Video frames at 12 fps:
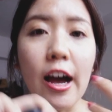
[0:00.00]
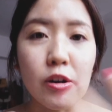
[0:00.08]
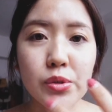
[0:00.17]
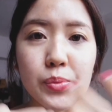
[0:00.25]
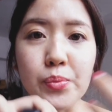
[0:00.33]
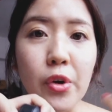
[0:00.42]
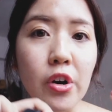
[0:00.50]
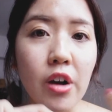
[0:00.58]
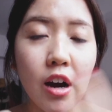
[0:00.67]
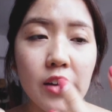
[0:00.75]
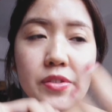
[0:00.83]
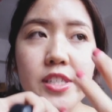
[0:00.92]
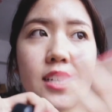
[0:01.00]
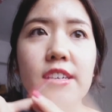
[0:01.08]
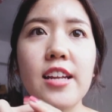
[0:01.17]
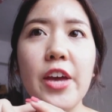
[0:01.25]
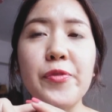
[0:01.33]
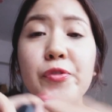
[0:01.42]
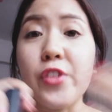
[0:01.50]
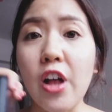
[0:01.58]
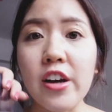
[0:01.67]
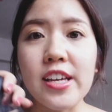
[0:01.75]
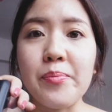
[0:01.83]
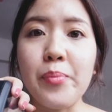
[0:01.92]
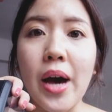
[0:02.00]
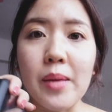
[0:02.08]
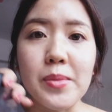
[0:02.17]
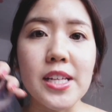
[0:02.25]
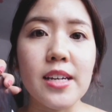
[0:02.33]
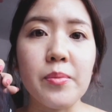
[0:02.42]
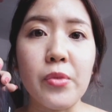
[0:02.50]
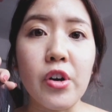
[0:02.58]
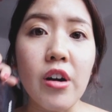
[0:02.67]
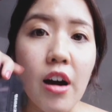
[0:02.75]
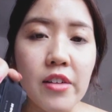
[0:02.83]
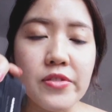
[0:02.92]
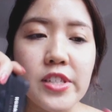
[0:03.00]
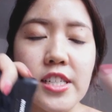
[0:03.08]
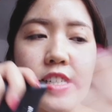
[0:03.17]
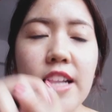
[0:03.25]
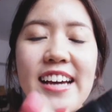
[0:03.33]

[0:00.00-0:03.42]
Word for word: out more often and vlog in public more often.